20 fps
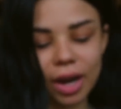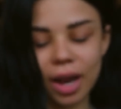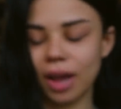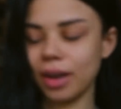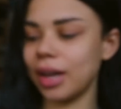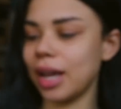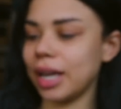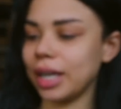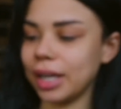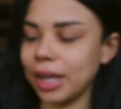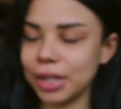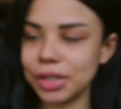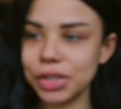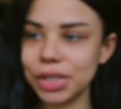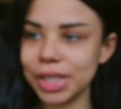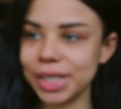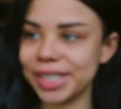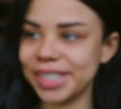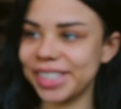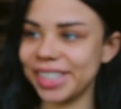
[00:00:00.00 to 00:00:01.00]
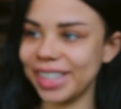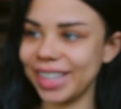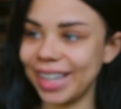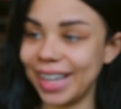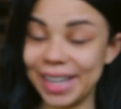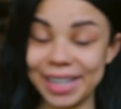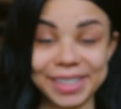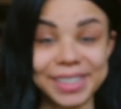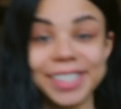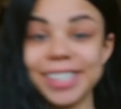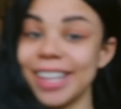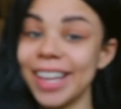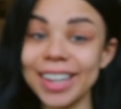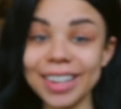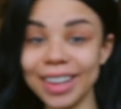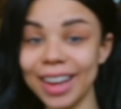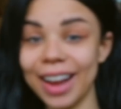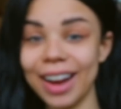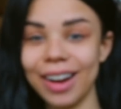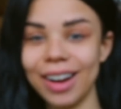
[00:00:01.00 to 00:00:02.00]
had any interest in
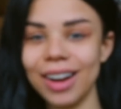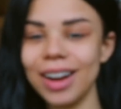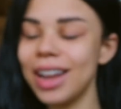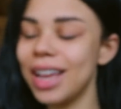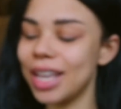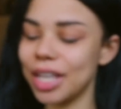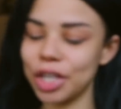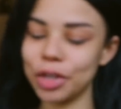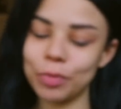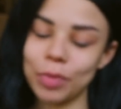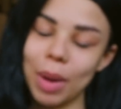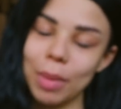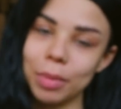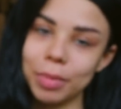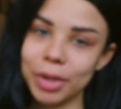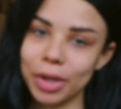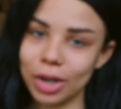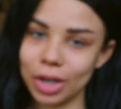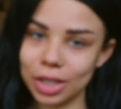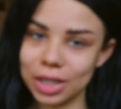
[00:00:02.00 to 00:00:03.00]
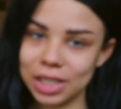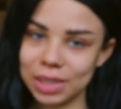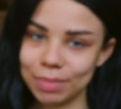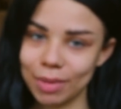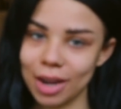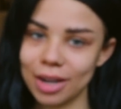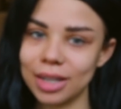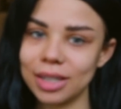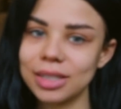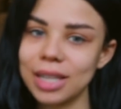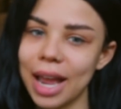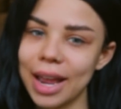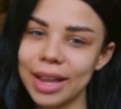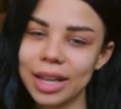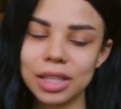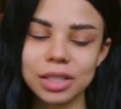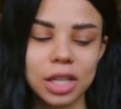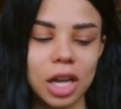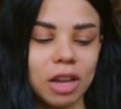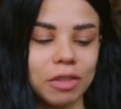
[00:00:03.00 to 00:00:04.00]
skincare, you've probably heard of this product. I
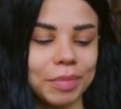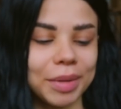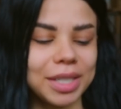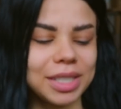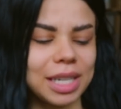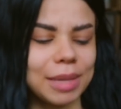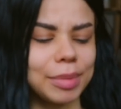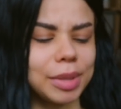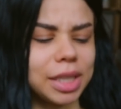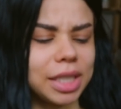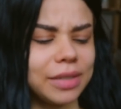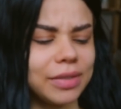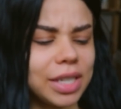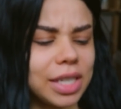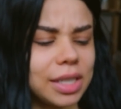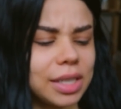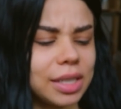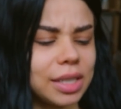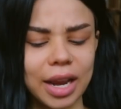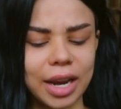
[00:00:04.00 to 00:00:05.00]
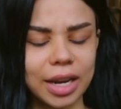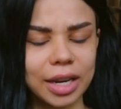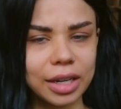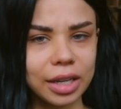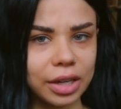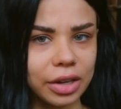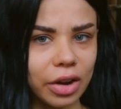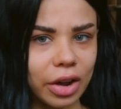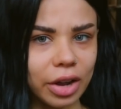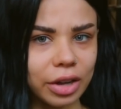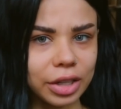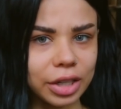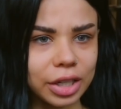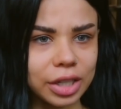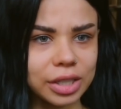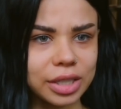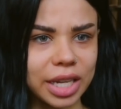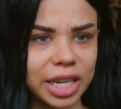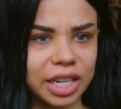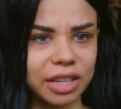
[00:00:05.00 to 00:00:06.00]
held off because I believe it's $80,
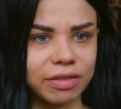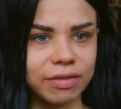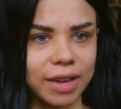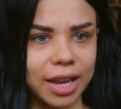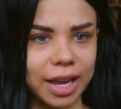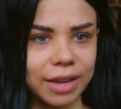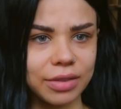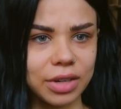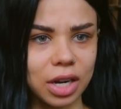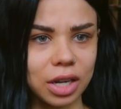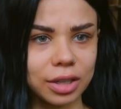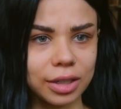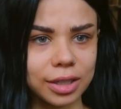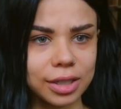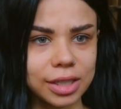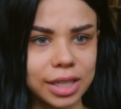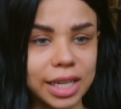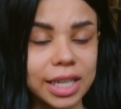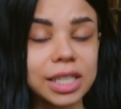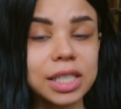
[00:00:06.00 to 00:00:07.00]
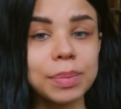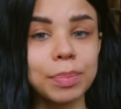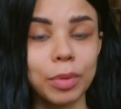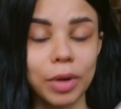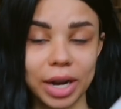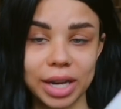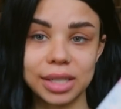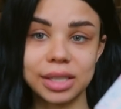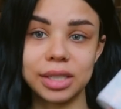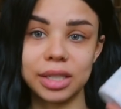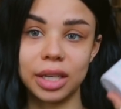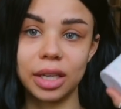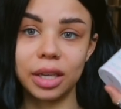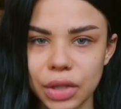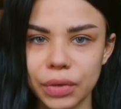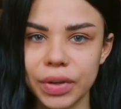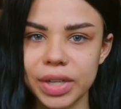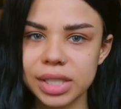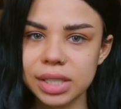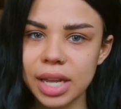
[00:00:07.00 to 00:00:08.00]
$85. It's pricey.
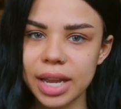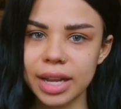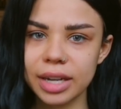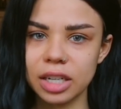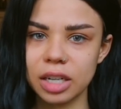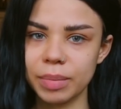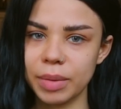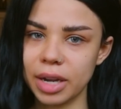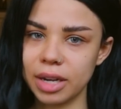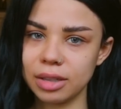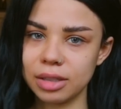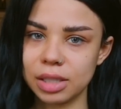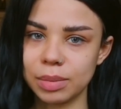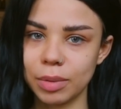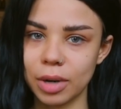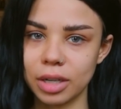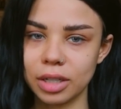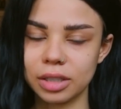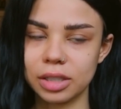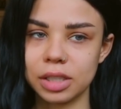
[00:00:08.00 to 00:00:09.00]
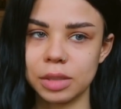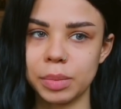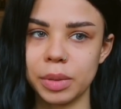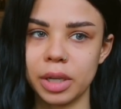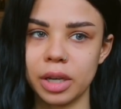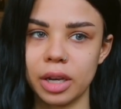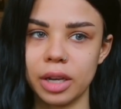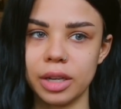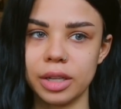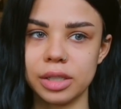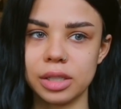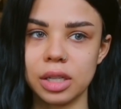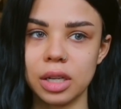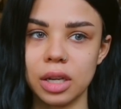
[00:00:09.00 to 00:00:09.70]
The reason I ended up getting this product is because